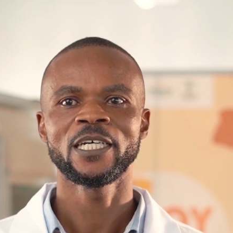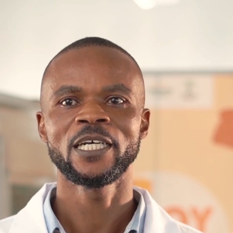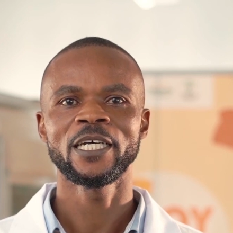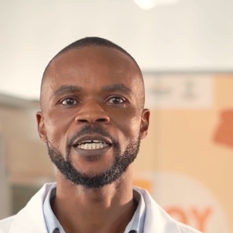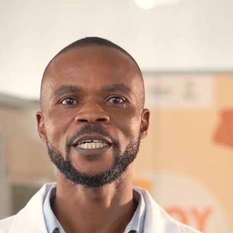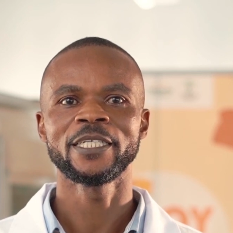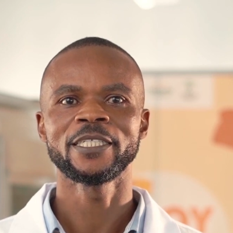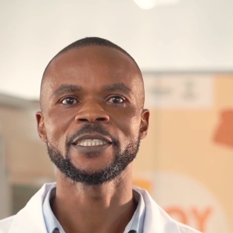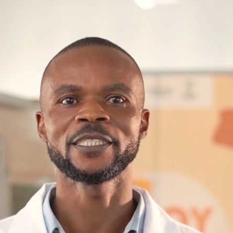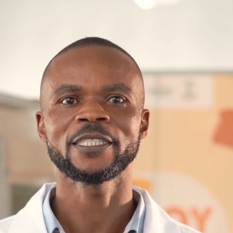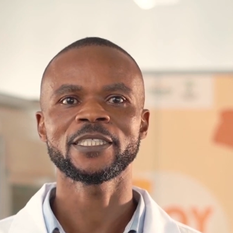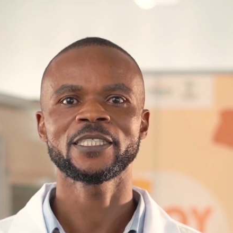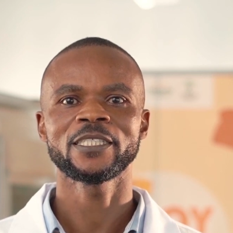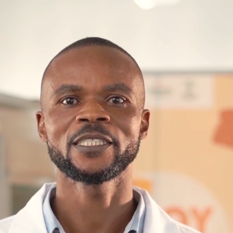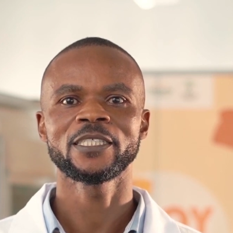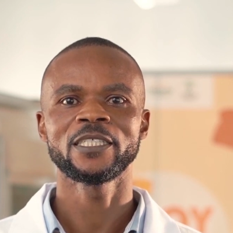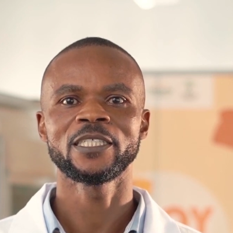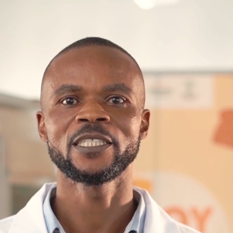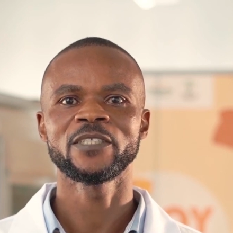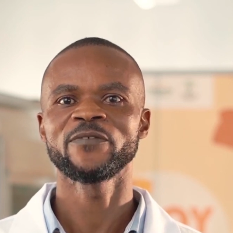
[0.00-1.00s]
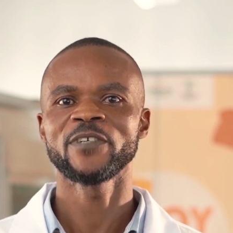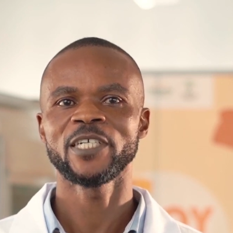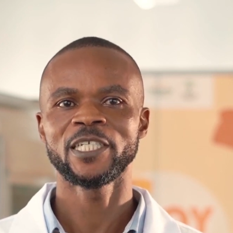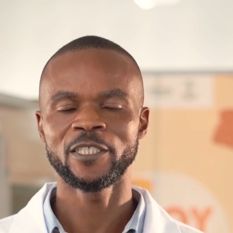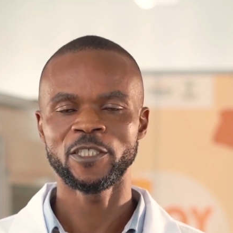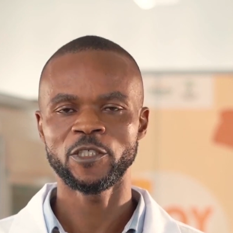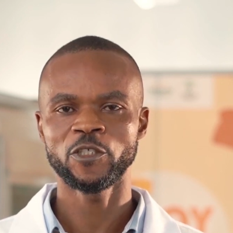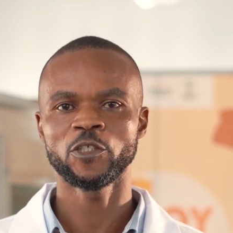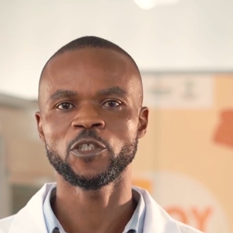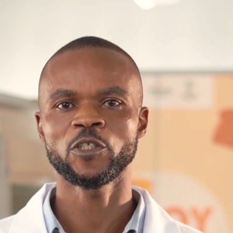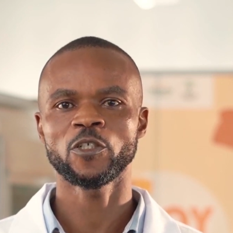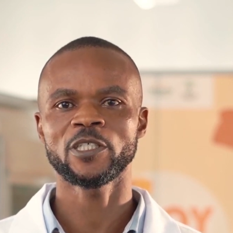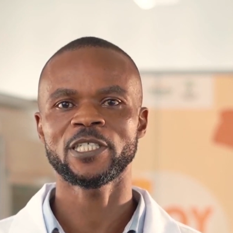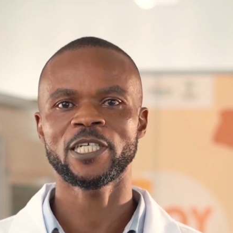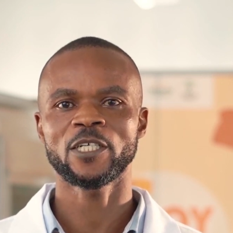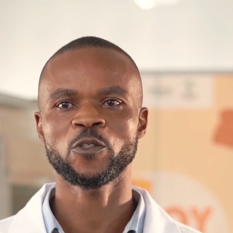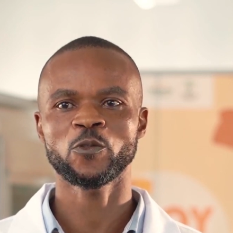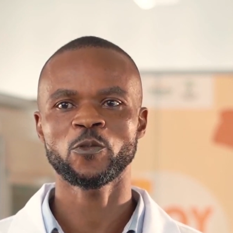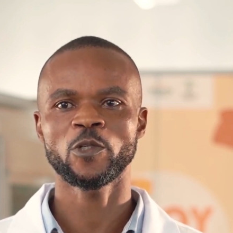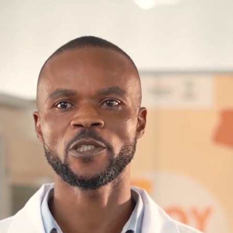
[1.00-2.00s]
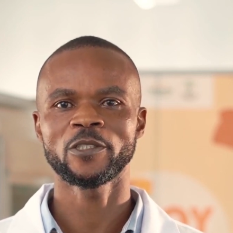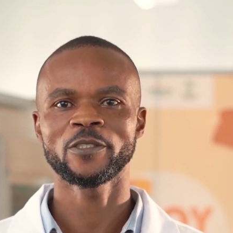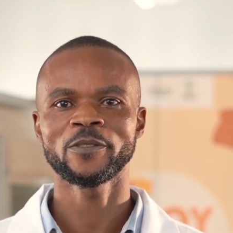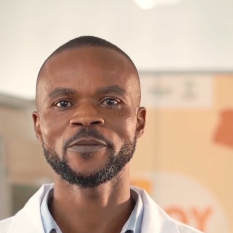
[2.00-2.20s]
and it's very nutritious as well.